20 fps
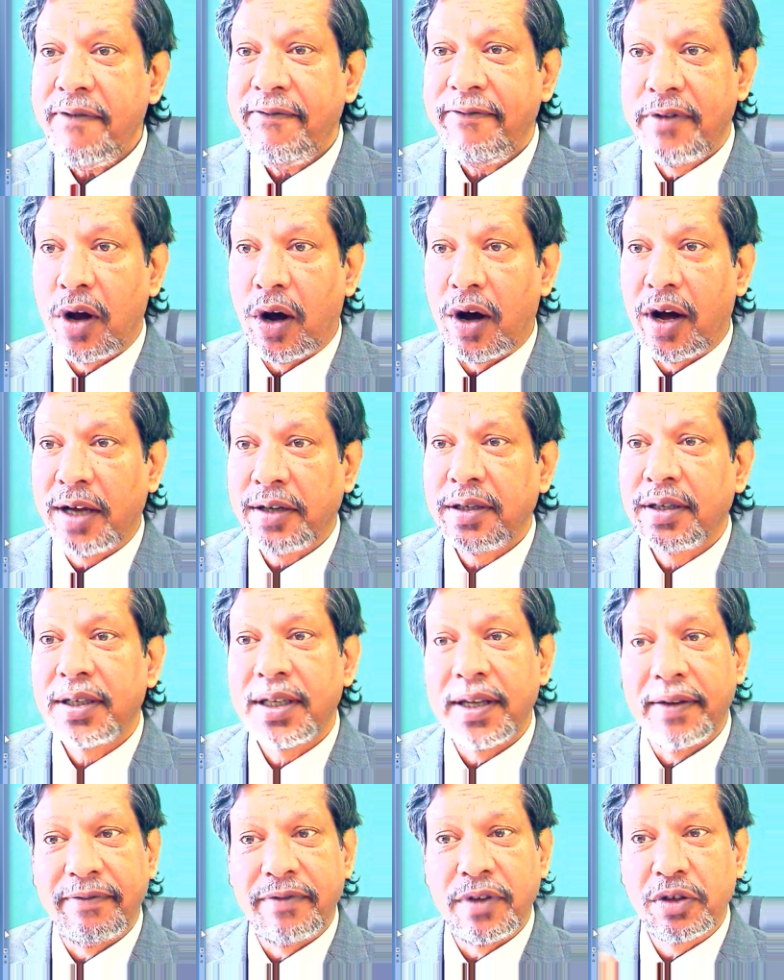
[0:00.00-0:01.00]
If
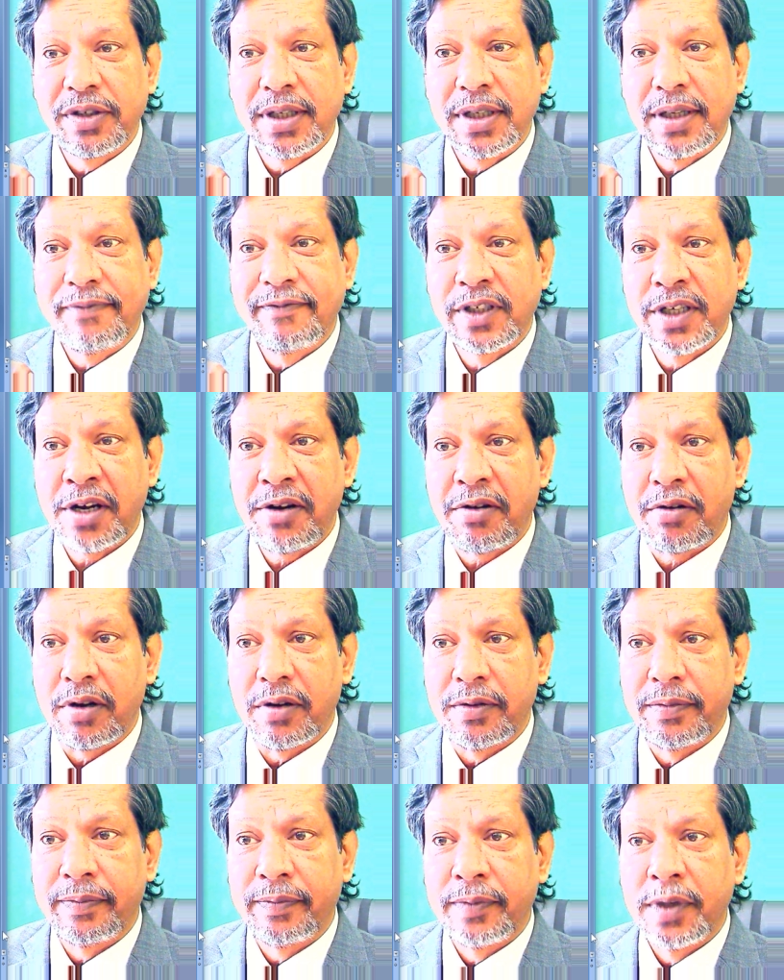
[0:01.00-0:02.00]
not, give yourself
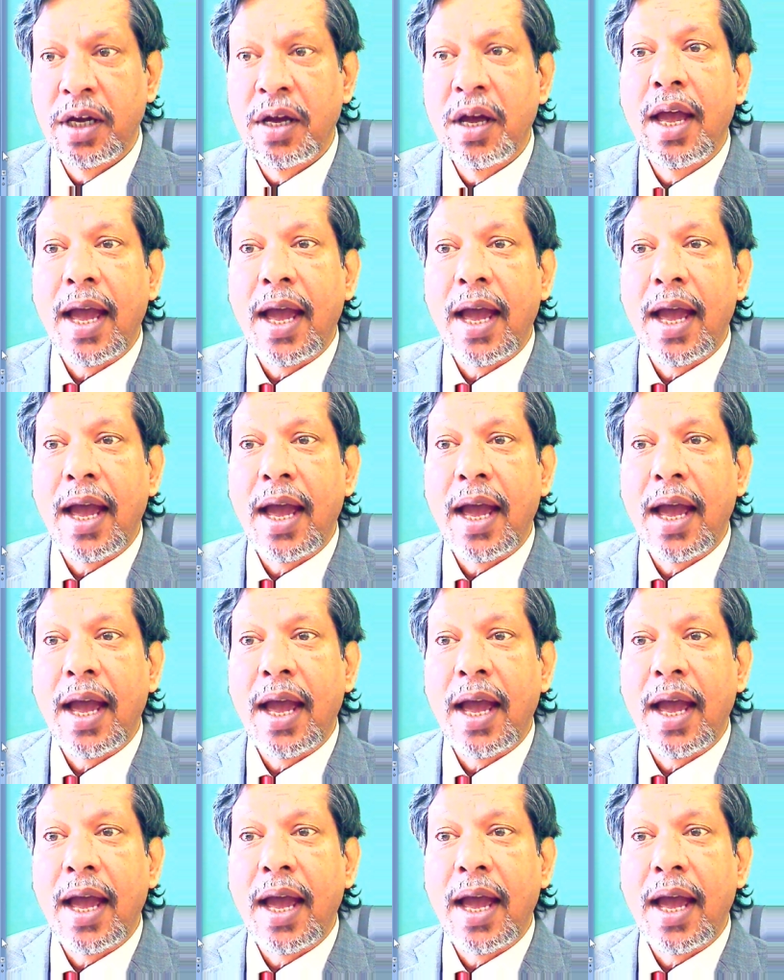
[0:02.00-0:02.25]
0.